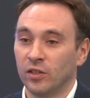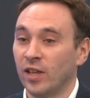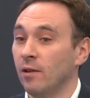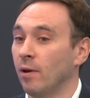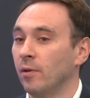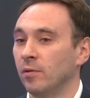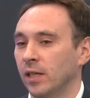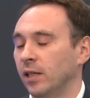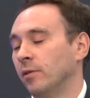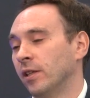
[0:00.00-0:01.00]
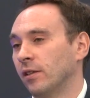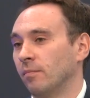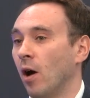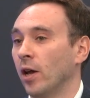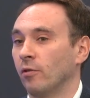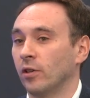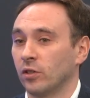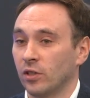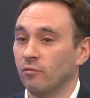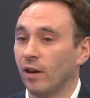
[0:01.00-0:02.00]
say when we were dealing with
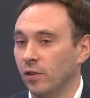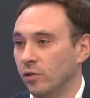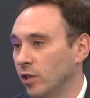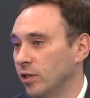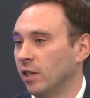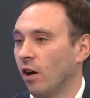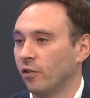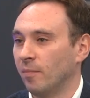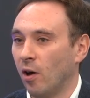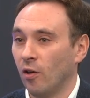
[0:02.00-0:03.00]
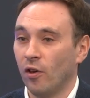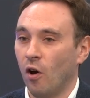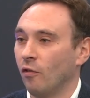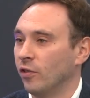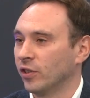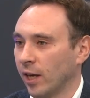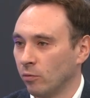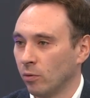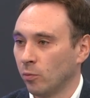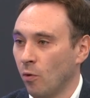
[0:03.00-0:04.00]
migrants and refugees in the aftermath of the
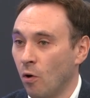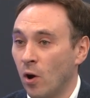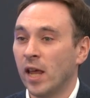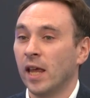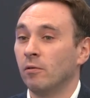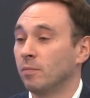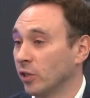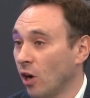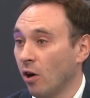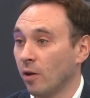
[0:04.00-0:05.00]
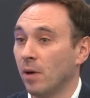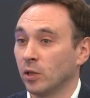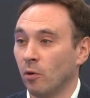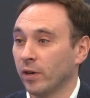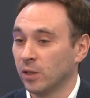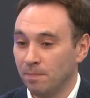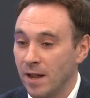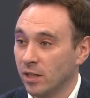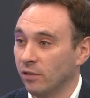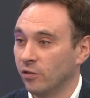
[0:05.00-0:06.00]
Second World War, it was much harder, much more
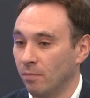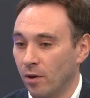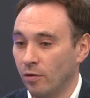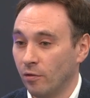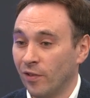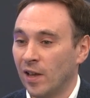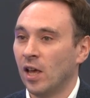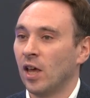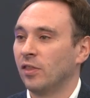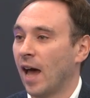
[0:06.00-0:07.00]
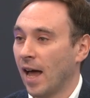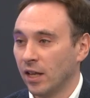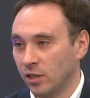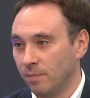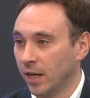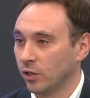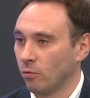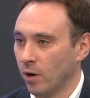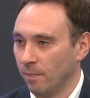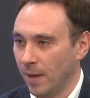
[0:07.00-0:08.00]
expensive to move. That has diminished
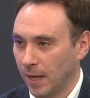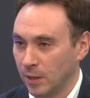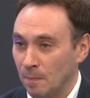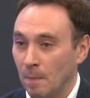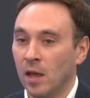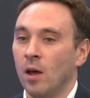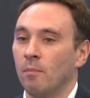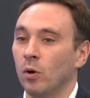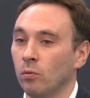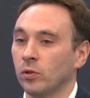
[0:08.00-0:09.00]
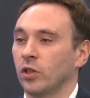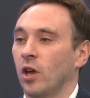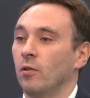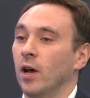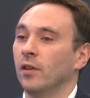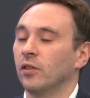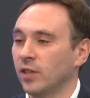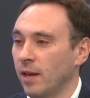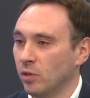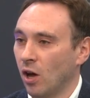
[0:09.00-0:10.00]
quite a bit. But also, at the
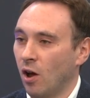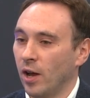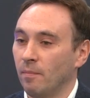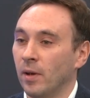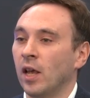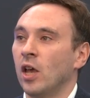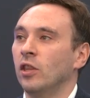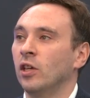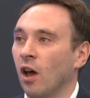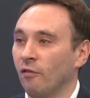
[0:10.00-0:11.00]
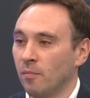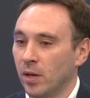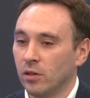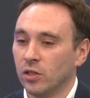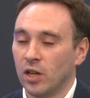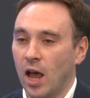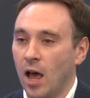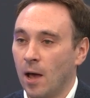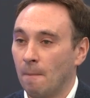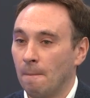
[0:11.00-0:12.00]
same time, the government,
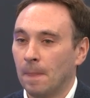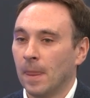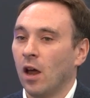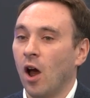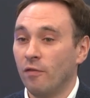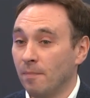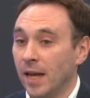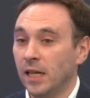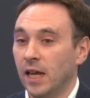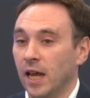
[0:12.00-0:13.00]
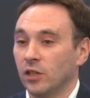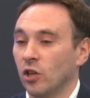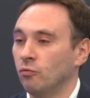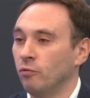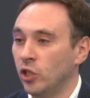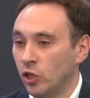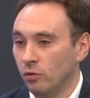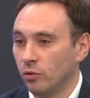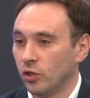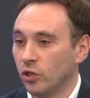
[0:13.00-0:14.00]
um, over many years, has
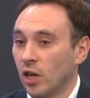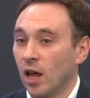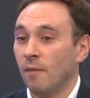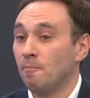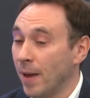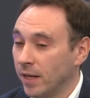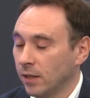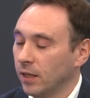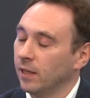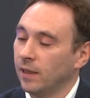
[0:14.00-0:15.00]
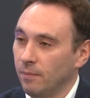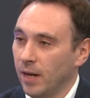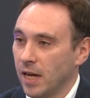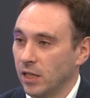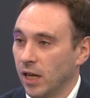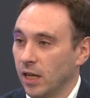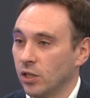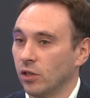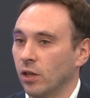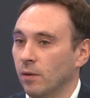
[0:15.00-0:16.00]
reduced and basically
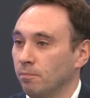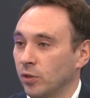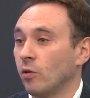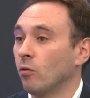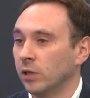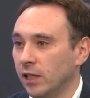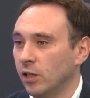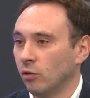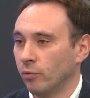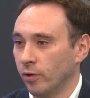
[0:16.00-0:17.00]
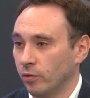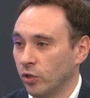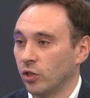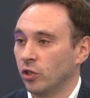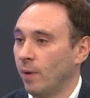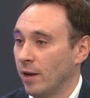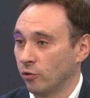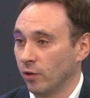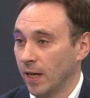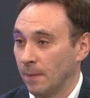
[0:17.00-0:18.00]
eliminated the so-called legal routes to
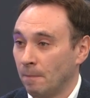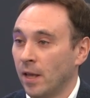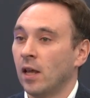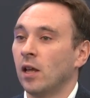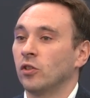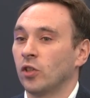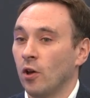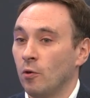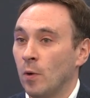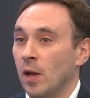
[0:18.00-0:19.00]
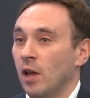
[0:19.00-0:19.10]
entry. So